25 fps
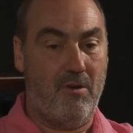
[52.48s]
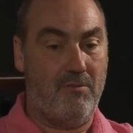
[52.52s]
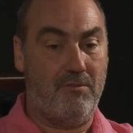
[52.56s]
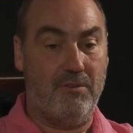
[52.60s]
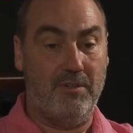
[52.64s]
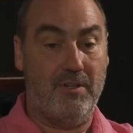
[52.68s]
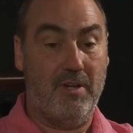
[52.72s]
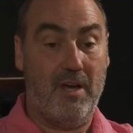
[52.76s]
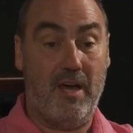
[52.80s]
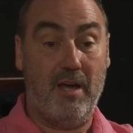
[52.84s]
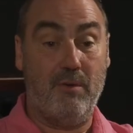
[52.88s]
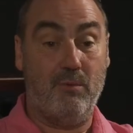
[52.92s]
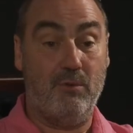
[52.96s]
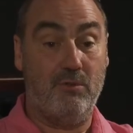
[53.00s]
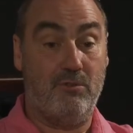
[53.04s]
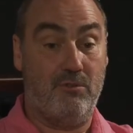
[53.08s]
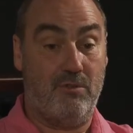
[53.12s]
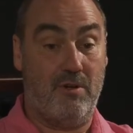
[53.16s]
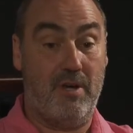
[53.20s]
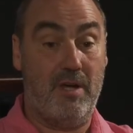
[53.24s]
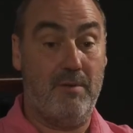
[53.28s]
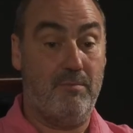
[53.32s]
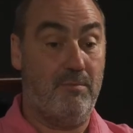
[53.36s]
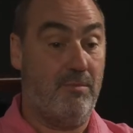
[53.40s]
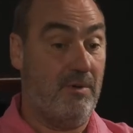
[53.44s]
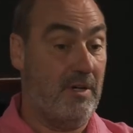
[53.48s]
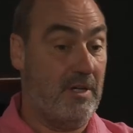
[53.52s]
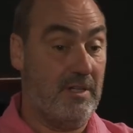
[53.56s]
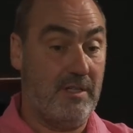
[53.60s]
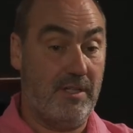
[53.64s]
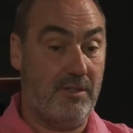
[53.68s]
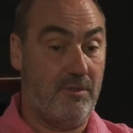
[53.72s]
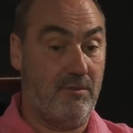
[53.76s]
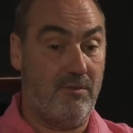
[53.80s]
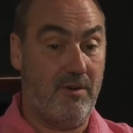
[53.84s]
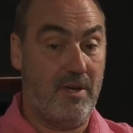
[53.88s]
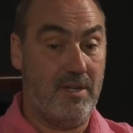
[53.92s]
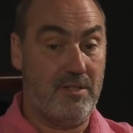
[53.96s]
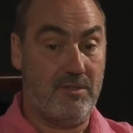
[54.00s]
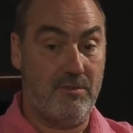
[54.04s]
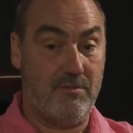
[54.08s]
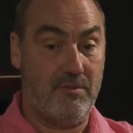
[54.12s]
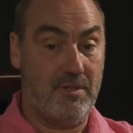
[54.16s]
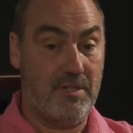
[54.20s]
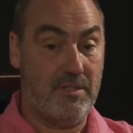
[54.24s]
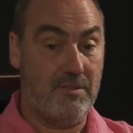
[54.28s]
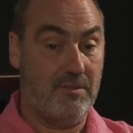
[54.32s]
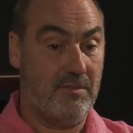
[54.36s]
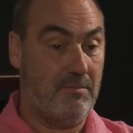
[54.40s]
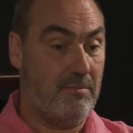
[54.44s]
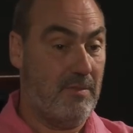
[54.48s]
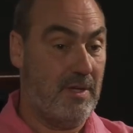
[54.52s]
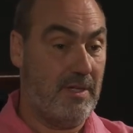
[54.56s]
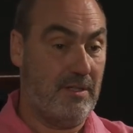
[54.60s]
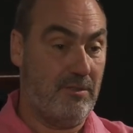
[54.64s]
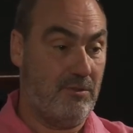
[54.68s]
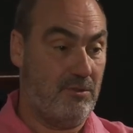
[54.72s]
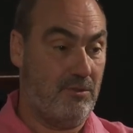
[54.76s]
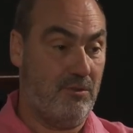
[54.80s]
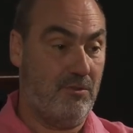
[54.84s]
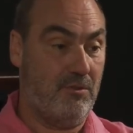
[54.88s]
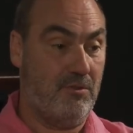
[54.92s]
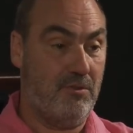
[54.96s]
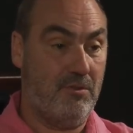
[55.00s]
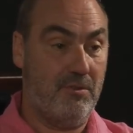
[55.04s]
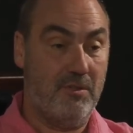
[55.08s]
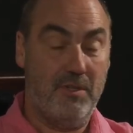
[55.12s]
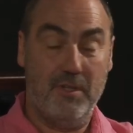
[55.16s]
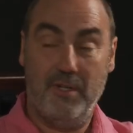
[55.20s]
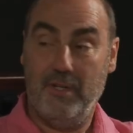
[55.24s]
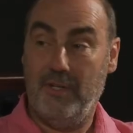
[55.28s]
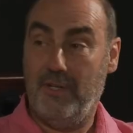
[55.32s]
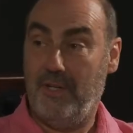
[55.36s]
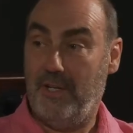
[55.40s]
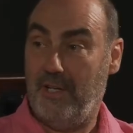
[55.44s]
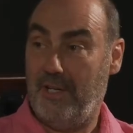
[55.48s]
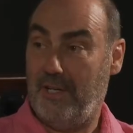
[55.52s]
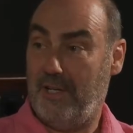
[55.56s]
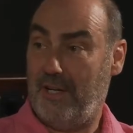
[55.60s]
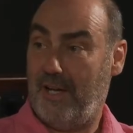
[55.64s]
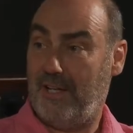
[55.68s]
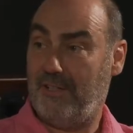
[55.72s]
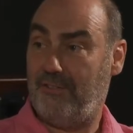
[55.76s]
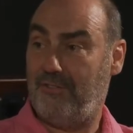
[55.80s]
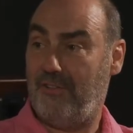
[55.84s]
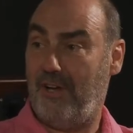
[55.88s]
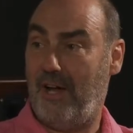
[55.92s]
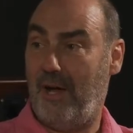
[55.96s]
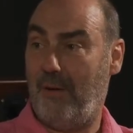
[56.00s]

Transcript: often I would try and bring another writer in to make sure it adds